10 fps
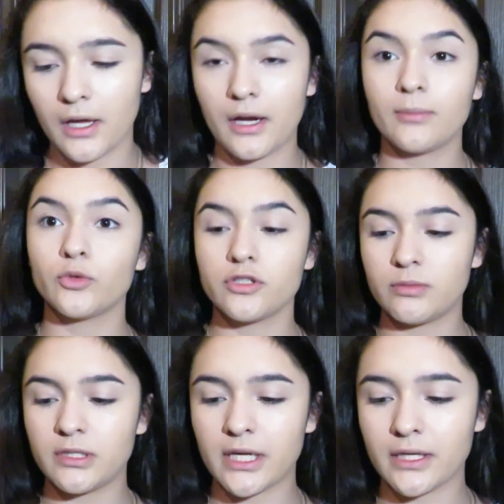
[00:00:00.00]
And I'm going to
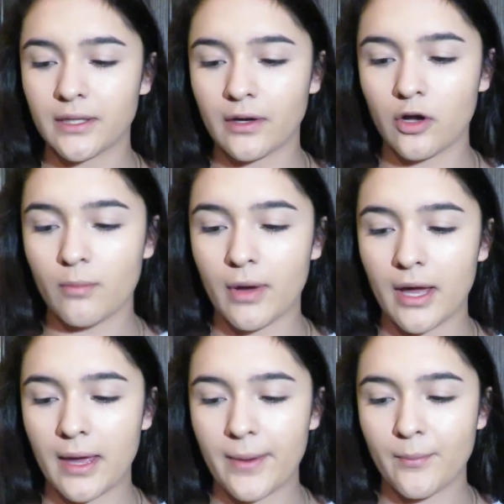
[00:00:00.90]
be taking that on
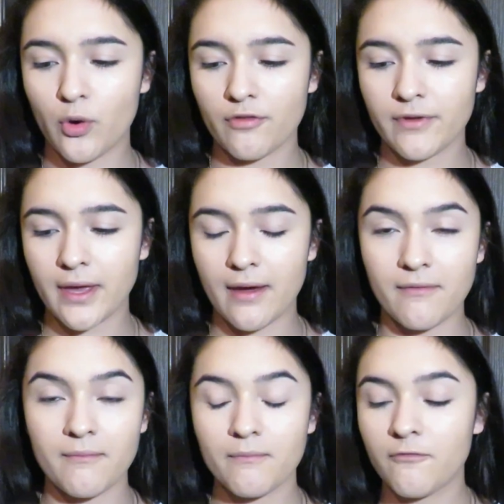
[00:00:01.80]
my Morphe
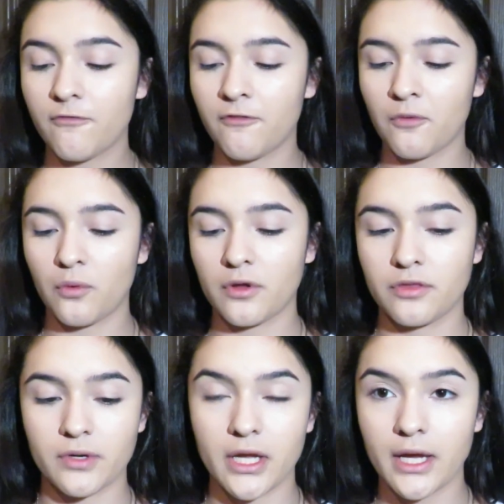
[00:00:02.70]

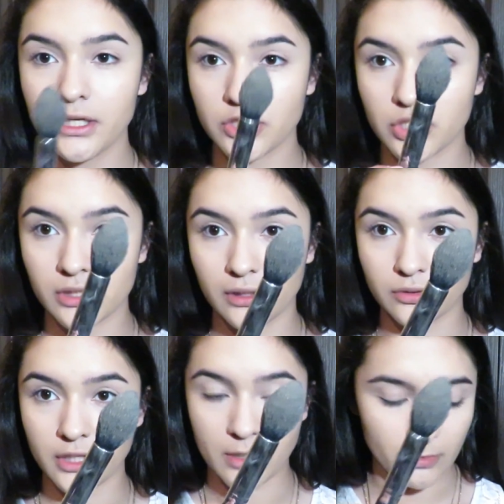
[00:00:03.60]
M438. It's just a
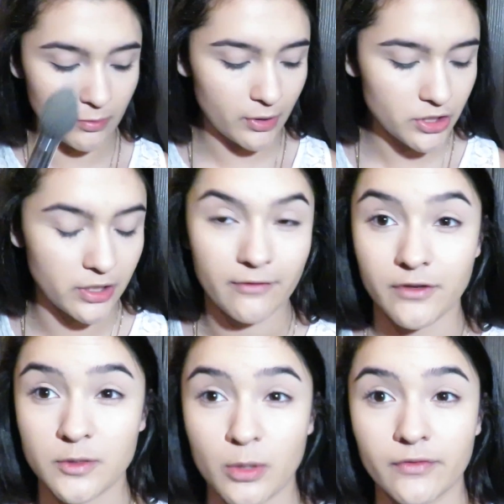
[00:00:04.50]
little tapered brush and it
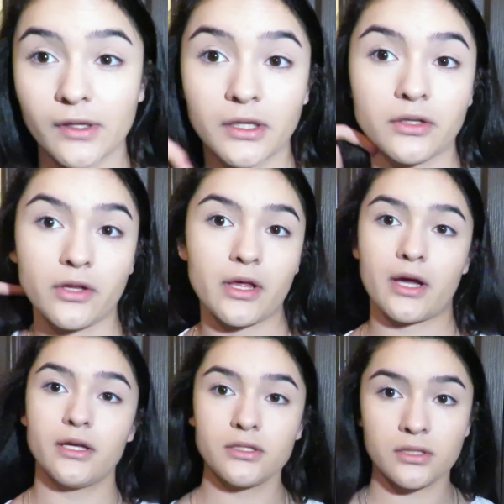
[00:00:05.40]
fits perfectly into the
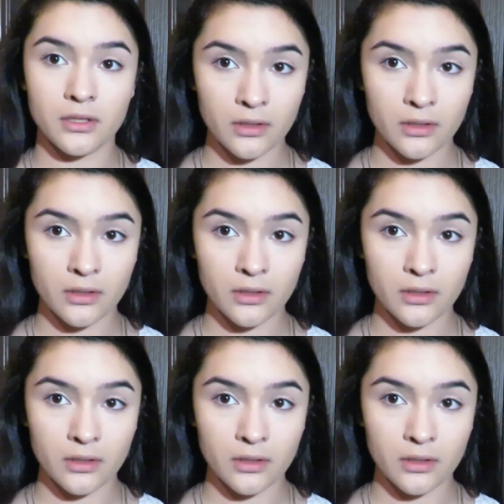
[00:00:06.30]
eyes.